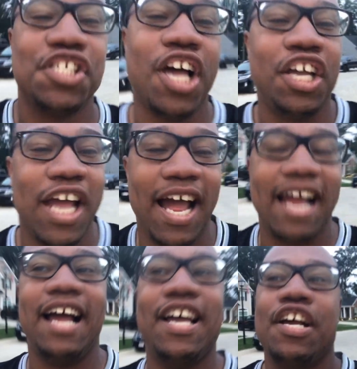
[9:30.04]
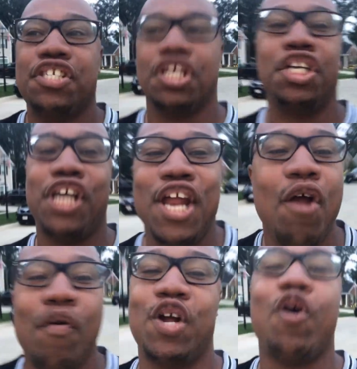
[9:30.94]
sucks I
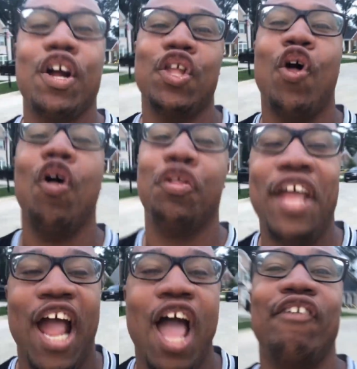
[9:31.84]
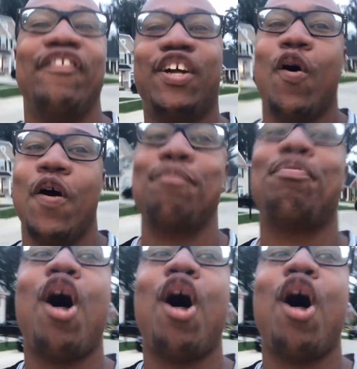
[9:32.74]
didn't record the whole thing. I only recorded